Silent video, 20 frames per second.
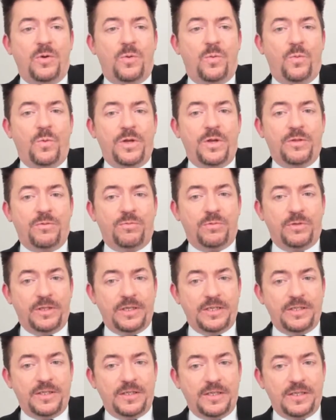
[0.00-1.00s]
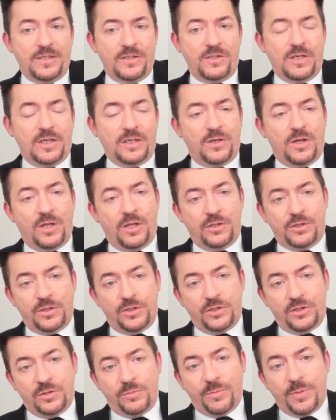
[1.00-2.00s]
with releasing his
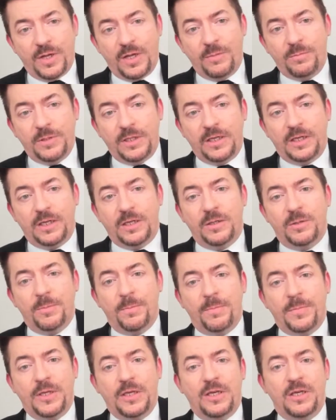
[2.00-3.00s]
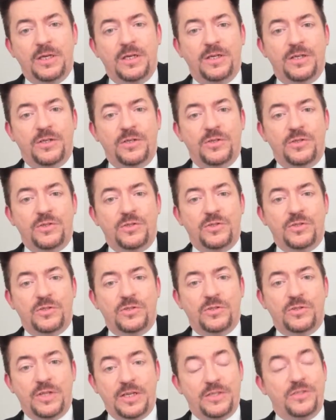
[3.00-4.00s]
technology to the public
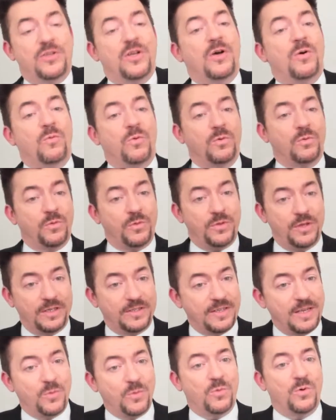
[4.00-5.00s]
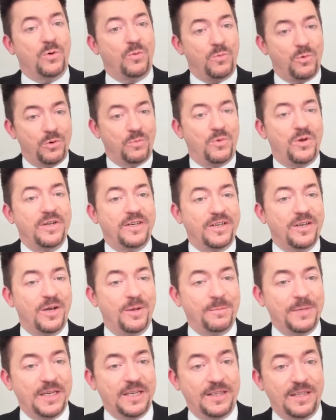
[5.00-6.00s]
because they saw things like World War I
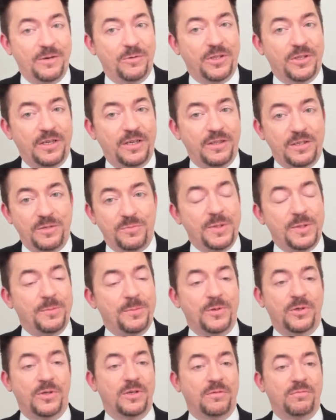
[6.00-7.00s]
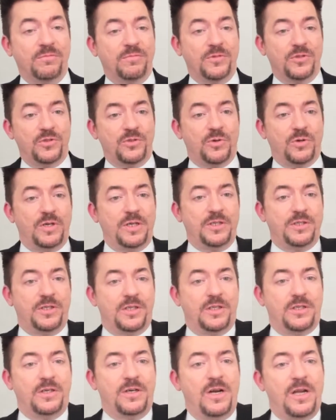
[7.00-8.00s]
coming, and they were like, these people are going to destroy each
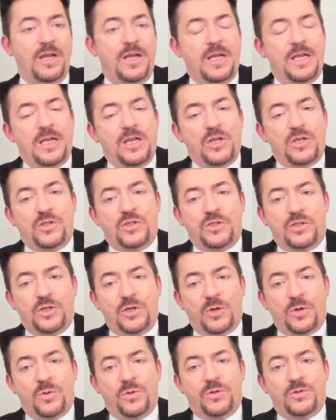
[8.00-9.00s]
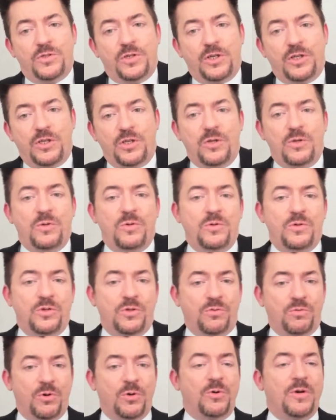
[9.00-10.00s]
other. So there's a
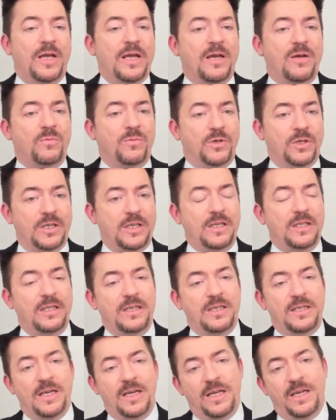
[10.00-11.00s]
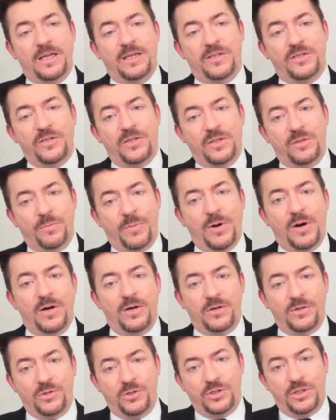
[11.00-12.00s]
huge throwdown where Keeley dies, and the
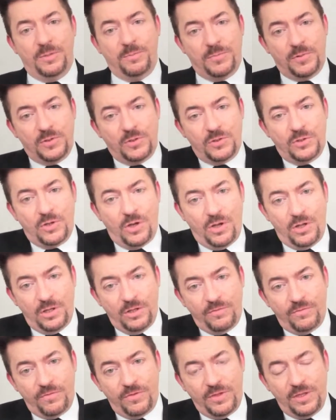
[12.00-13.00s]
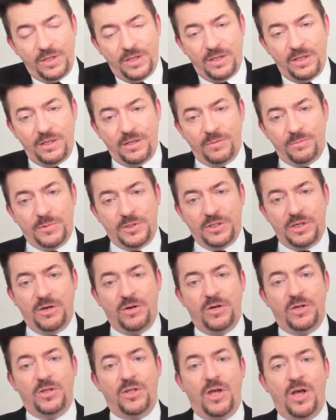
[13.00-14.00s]
partner ships all of the
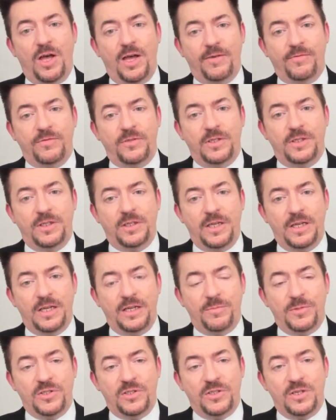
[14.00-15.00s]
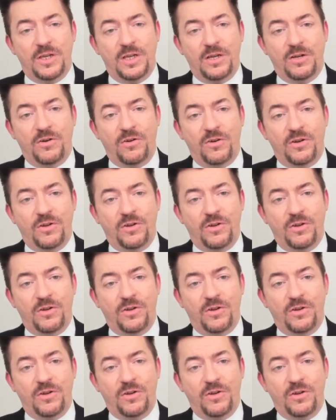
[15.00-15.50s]
material off to Annie Besant,